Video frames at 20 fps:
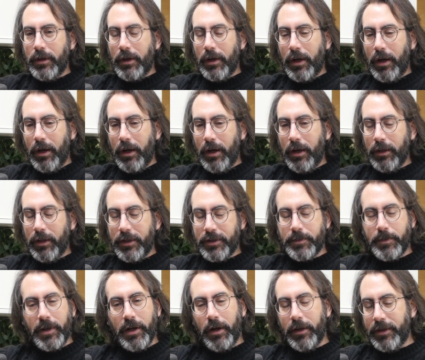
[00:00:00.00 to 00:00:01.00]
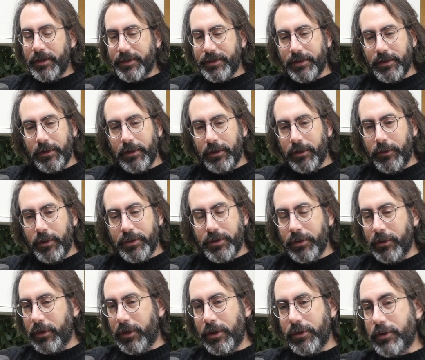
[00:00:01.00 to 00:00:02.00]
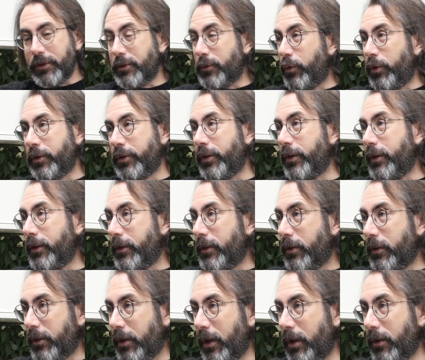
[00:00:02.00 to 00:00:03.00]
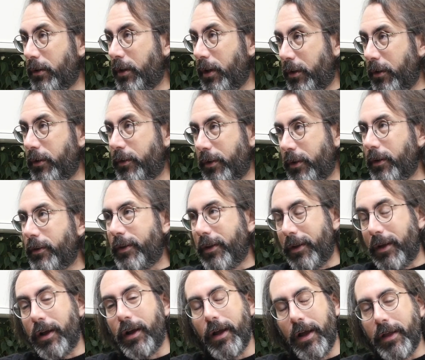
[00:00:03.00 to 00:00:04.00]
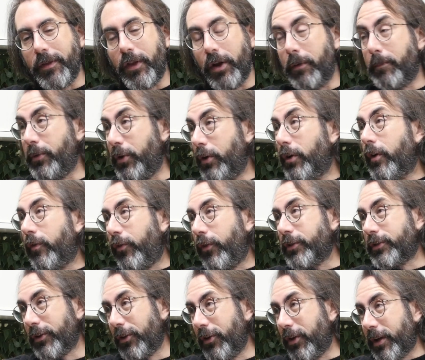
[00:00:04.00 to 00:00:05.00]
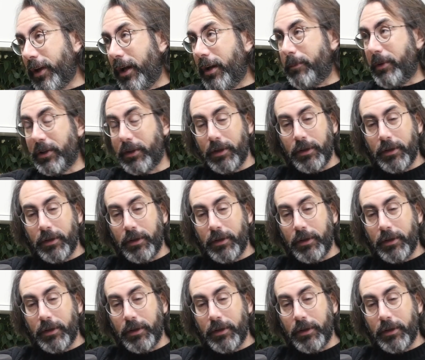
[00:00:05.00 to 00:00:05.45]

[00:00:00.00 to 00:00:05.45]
Let's be honest, the original kitchens weren't good. Okay, they're beautiful to look at, right.